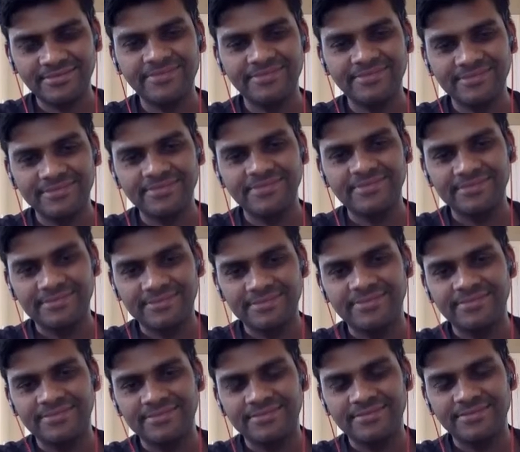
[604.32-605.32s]

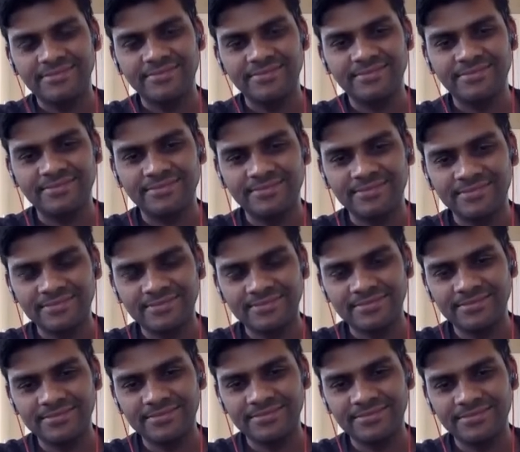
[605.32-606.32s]

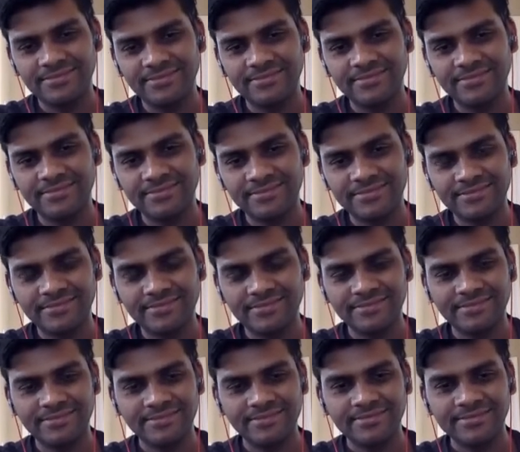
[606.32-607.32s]

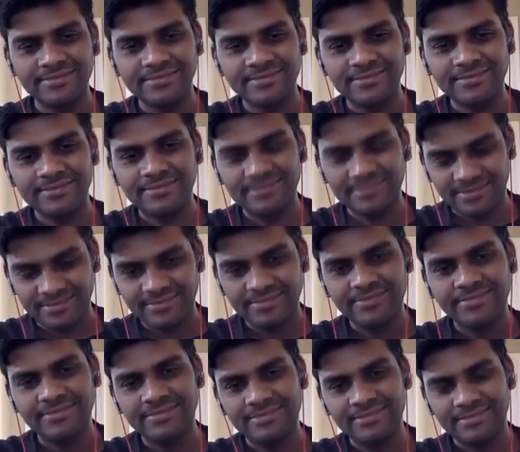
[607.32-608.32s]

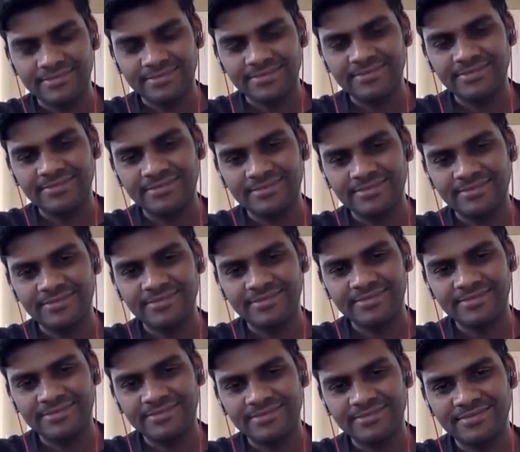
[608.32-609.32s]

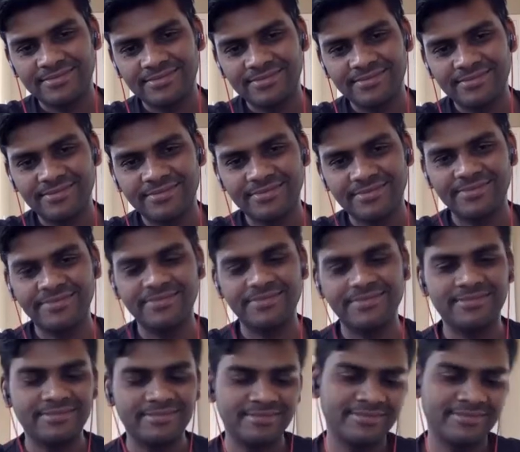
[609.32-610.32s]

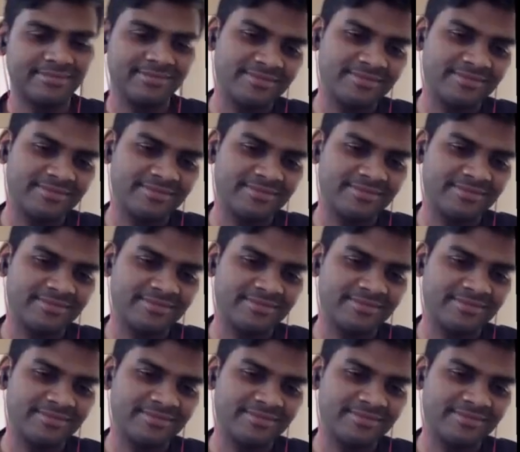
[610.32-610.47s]
This person isn't speaking.